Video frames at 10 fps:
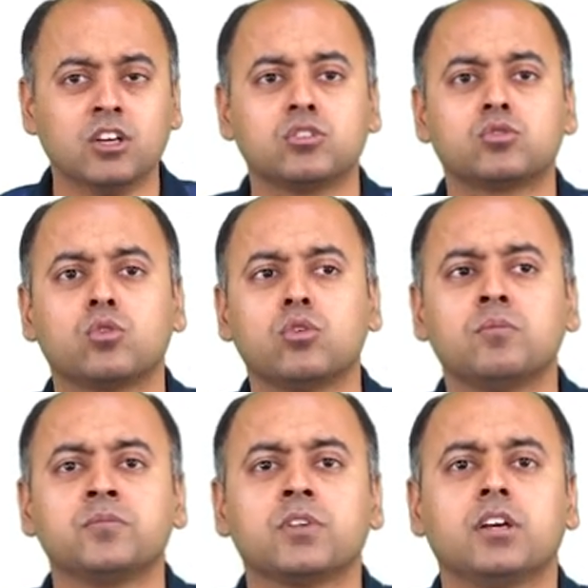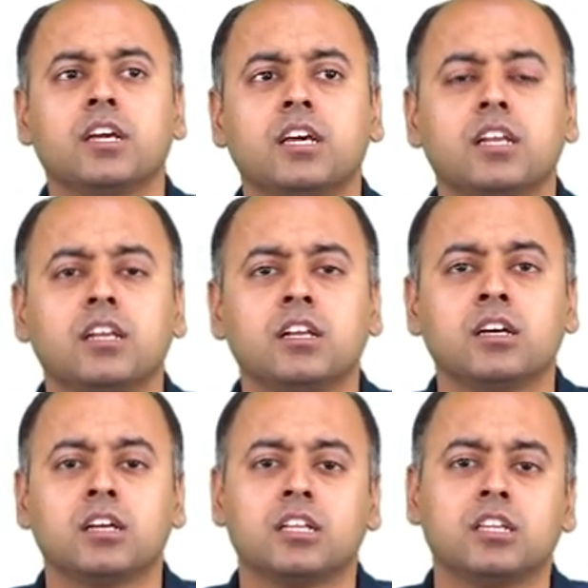So, in
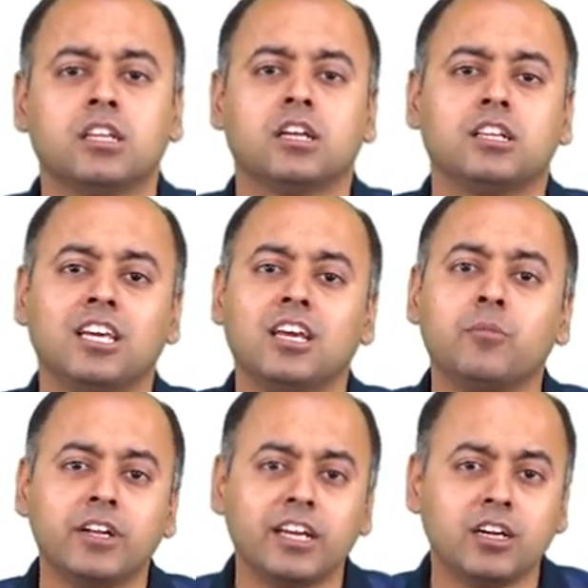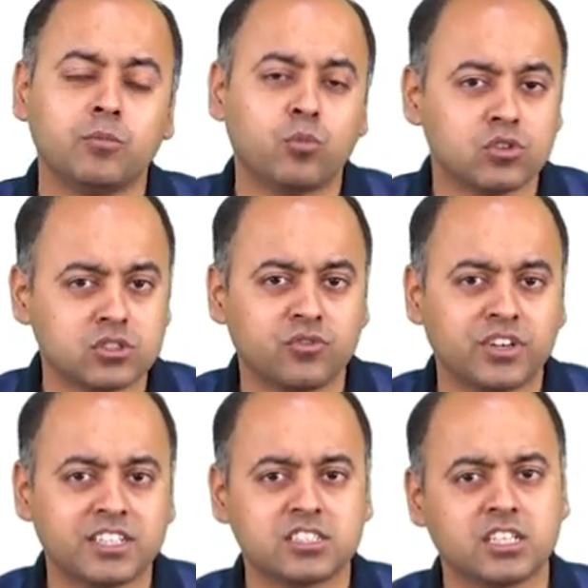the immediate
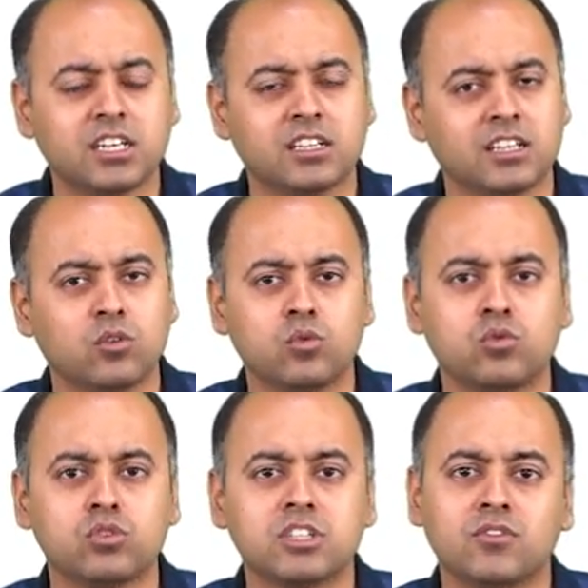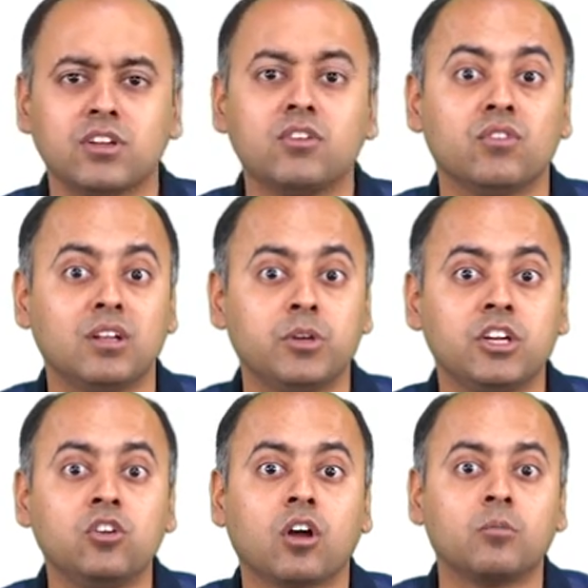post-fed state, the glucose level will
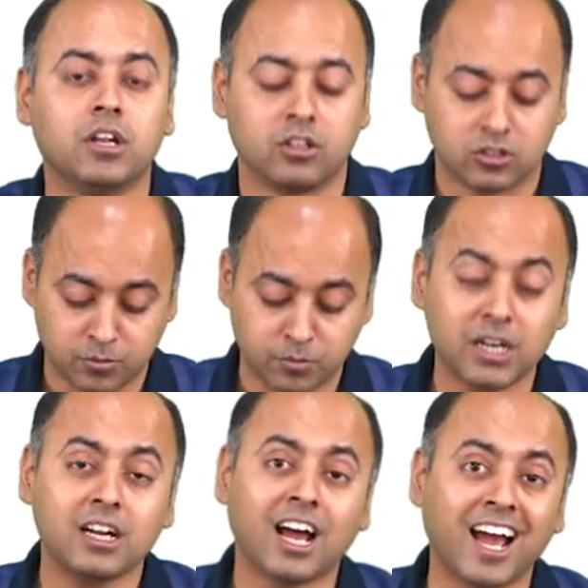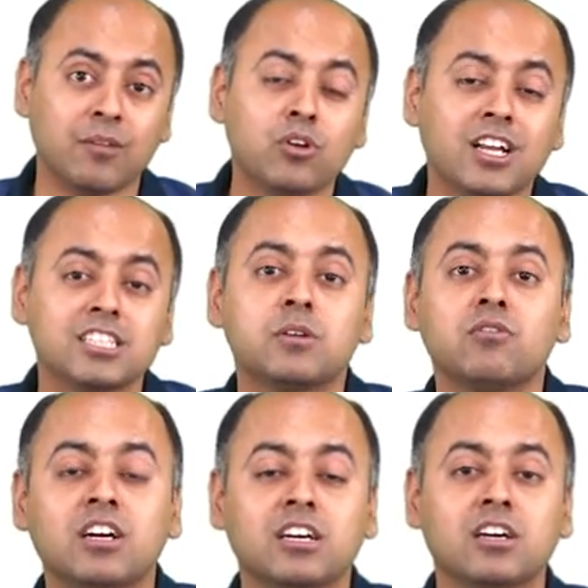be normal, but hypoglycemia
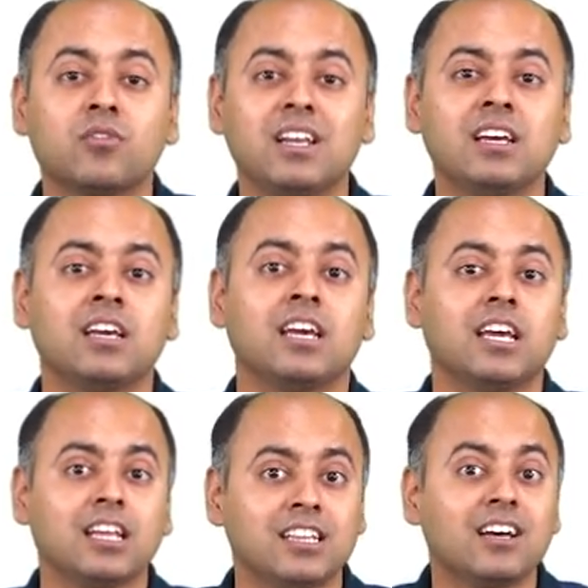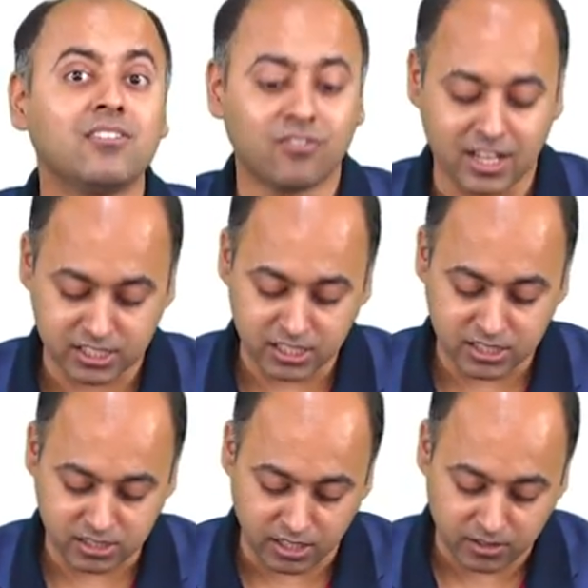will occur when in the
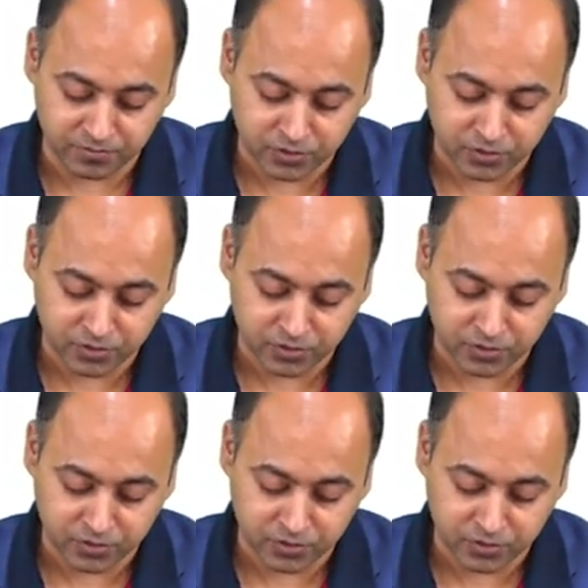fasting state.